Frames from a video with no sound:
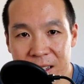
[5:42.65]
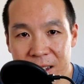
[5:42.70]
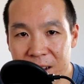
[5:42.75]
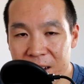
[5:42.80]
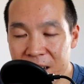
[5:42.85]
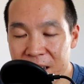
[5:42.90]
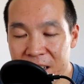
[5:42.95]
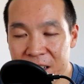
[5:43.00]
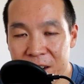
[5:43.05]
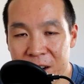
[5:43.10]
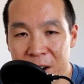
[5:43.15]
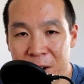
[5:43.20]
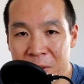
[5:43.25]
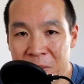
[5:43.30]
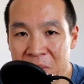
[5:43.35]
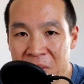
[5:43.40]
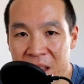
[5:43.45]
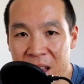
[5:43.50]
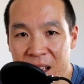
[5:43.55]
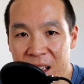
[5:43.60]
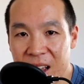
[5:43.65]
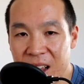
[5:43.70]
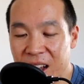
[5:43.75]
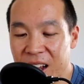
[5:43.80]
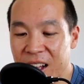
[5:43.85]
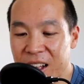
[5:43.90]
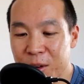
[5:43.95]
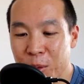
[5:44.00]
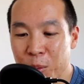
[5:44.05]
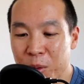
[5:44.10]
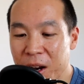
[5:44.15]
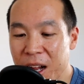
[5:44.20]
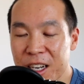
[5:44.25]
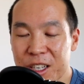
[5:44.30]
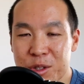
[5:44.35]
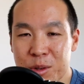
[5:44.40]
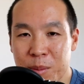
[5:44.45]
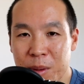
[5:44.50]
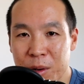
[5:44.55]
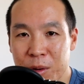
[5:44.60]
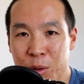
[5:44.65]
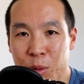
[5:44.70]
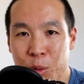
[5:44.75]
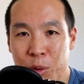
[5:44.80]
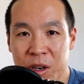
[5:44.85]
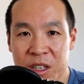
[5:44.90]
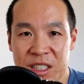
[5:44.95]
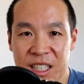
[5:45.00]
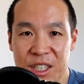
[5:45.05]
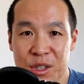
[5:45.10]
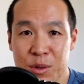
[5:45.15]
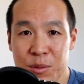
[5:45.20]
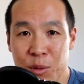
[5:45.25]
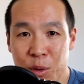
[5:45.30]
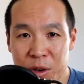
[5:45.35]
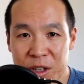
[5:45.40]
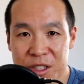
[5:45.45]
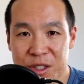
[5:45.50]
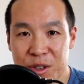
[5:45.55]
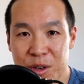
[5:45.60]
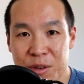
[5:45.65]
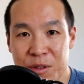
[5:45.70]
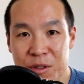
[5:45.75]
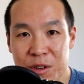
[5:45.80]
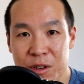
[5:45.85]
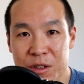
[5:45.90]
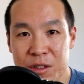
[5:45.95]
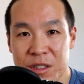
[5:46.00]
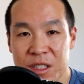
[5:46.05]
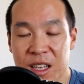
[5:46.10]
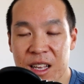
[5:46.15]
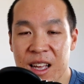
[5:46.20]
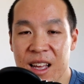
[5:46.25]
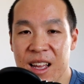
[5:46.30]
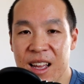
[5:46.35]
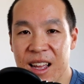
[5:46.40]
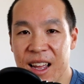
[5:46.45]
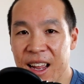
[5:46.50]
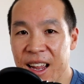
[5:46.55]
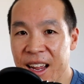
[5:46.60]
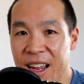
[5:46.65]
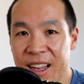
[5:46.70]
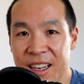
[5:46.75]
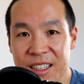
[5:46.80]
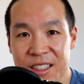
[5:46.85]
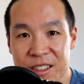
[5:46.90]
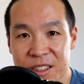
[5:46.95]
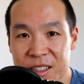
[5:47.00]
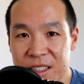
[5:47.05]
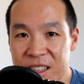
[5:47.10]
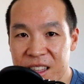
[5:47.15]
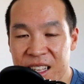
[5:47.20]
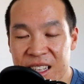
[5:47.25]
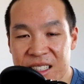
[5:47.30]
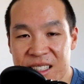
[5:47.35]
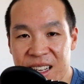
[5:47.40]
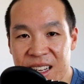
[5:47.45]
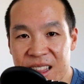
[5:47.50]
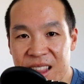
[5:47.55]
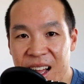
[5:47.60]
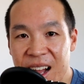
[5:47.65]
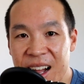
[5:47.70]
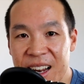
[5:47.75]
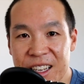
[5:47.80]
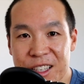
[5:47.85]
when I do my recordings, I do voiceovers and things like that.